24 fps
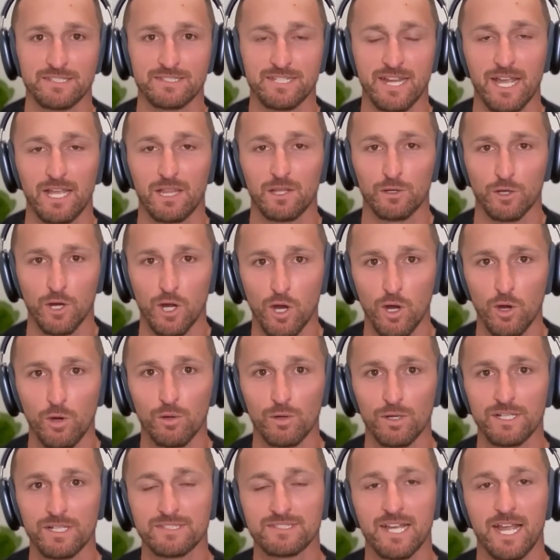Tyler
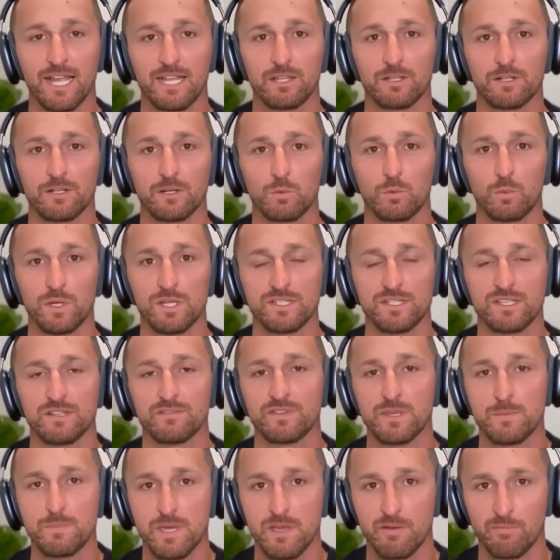Hogge. Tyler was a
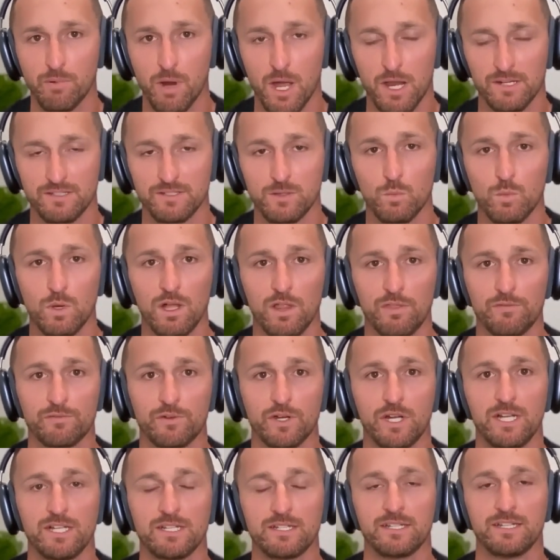VP of product at
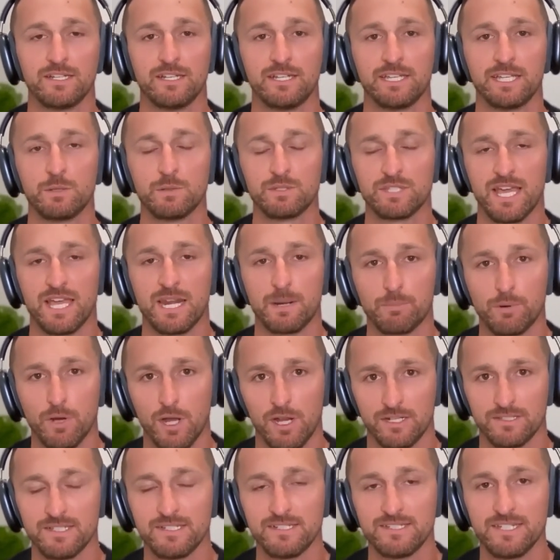Wealthfront, who's the head of
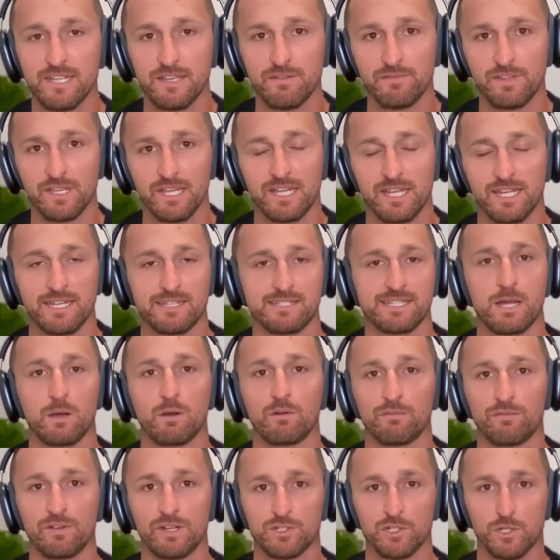product at Divvy, and he's now
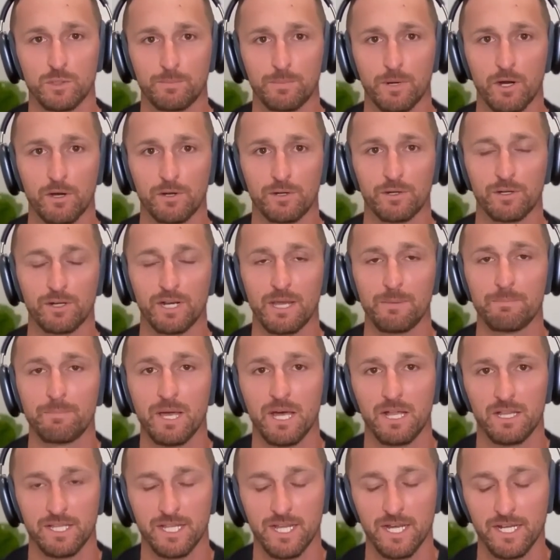a venture partner at
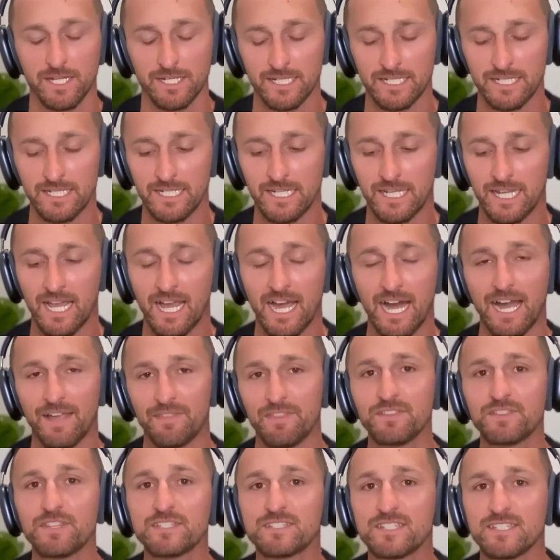Pelion. I
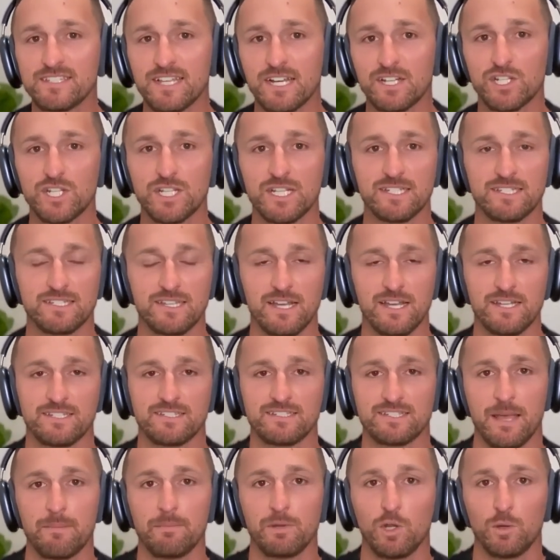think this is actually a
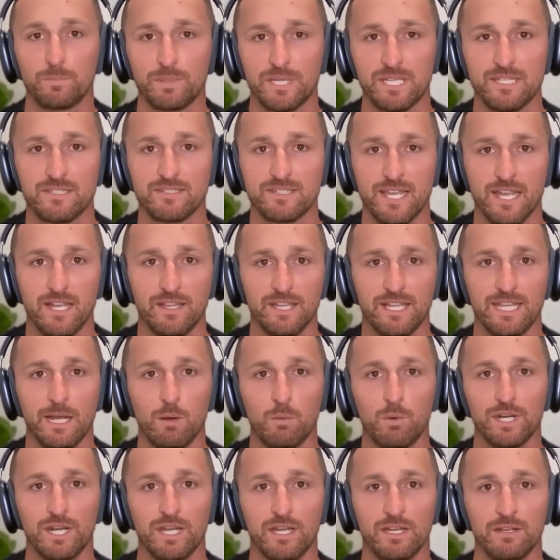seminal piece, Kelly, and I
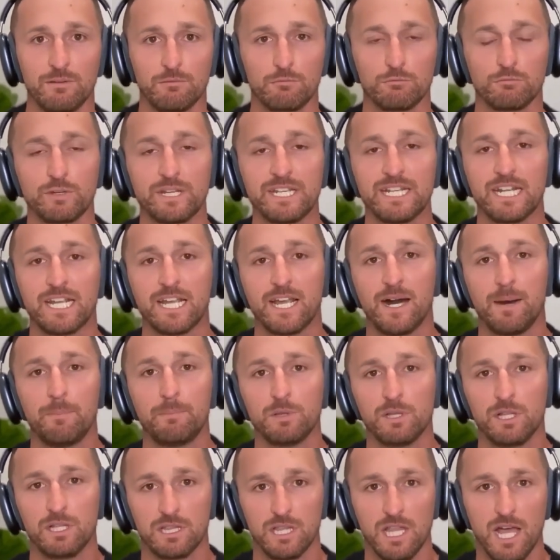want to read a
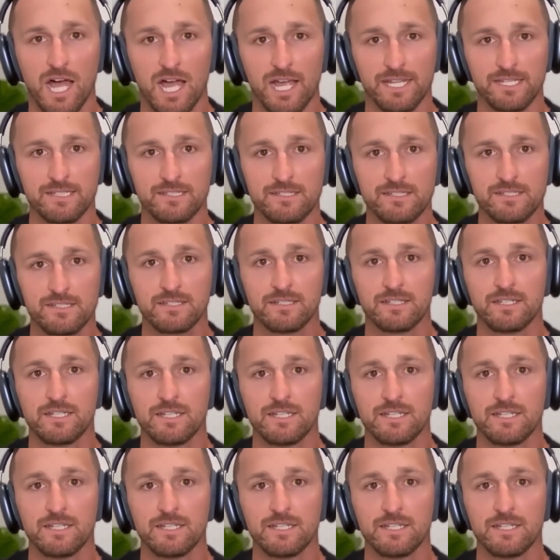couple of lines